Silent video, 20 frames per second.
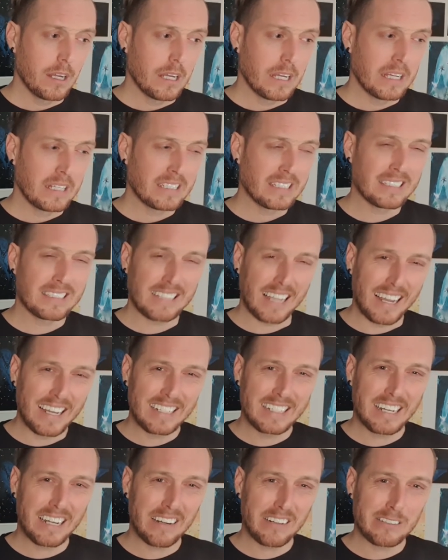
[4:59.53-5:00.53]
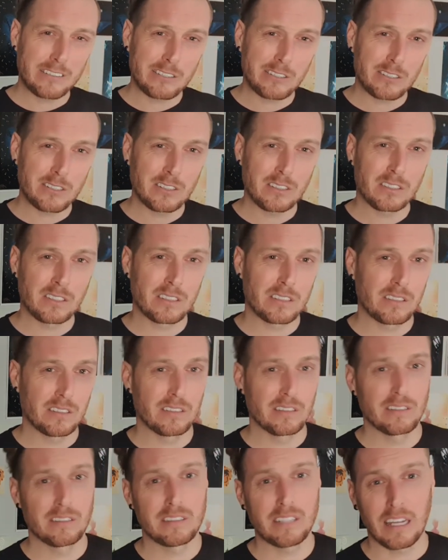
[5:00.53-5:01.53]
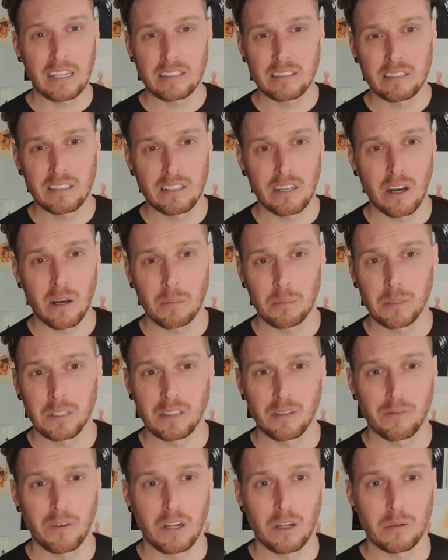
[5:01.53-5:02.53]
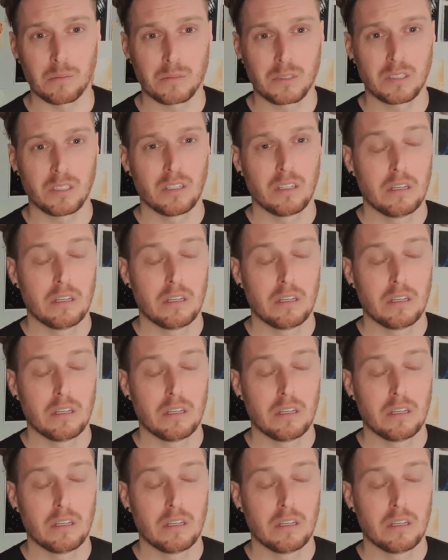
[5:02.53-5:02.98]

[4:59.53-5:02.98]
side characters tend to not be developed